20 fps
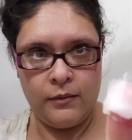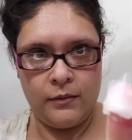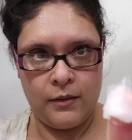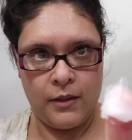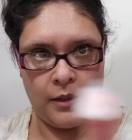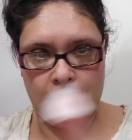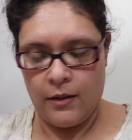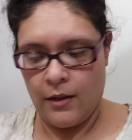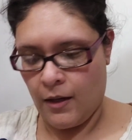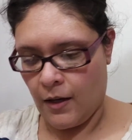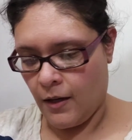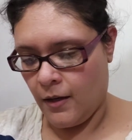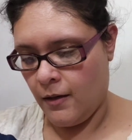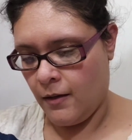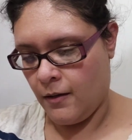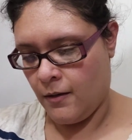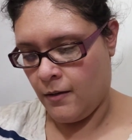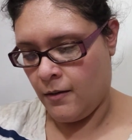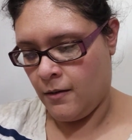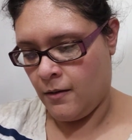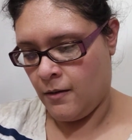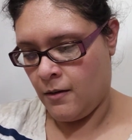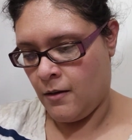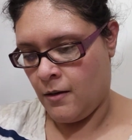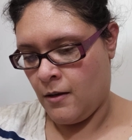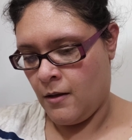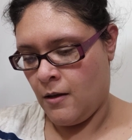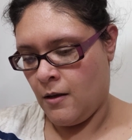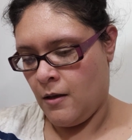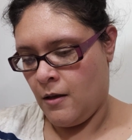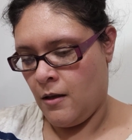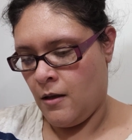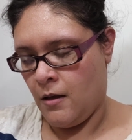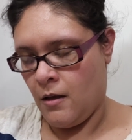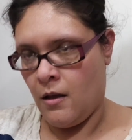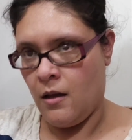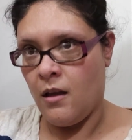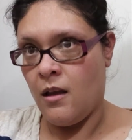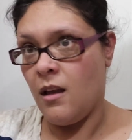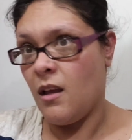like that.
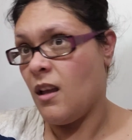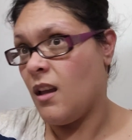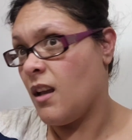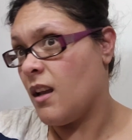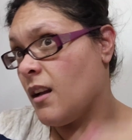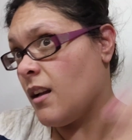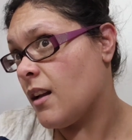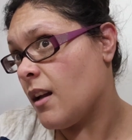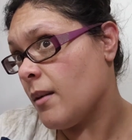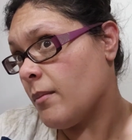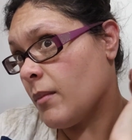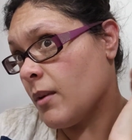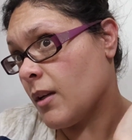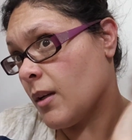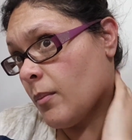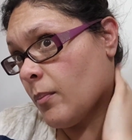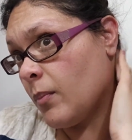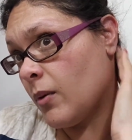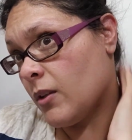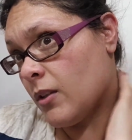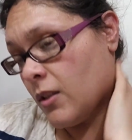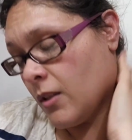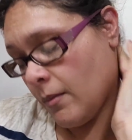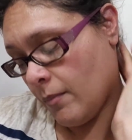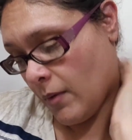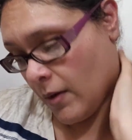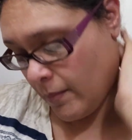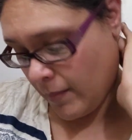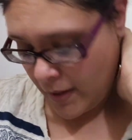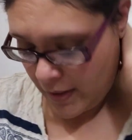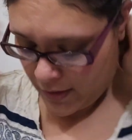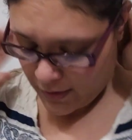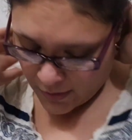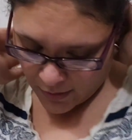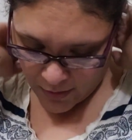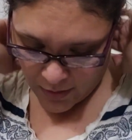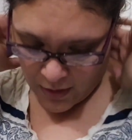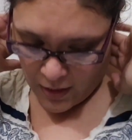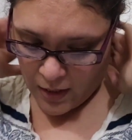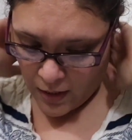And I'm going to put some on my
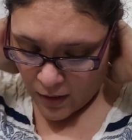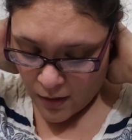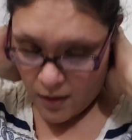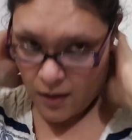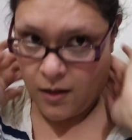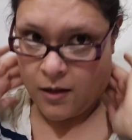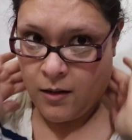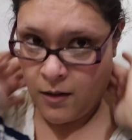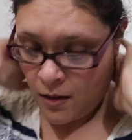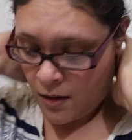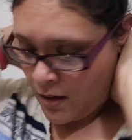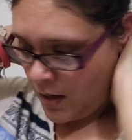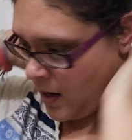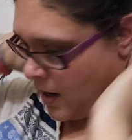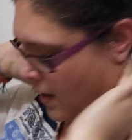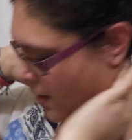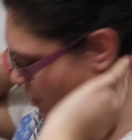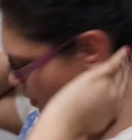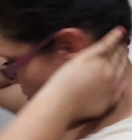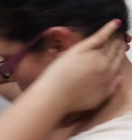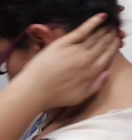skin, on the